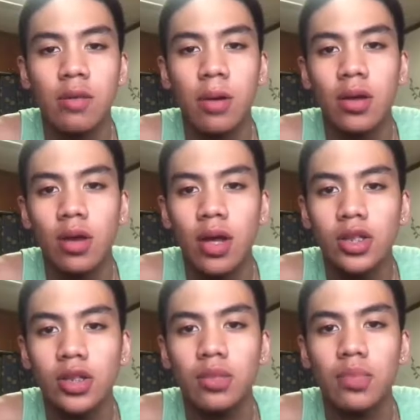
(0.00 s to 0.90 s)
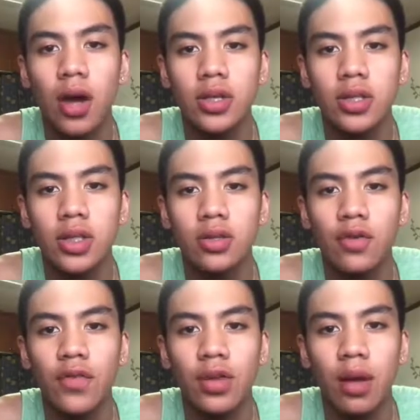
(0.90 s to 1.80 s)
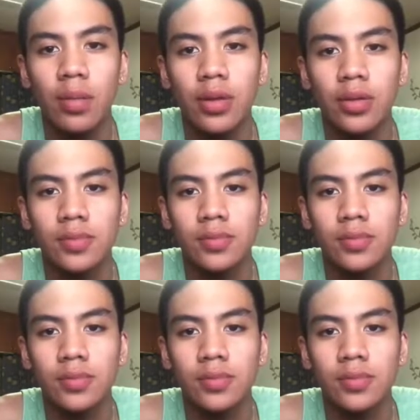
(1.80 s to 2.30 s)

biological processes or phenomena,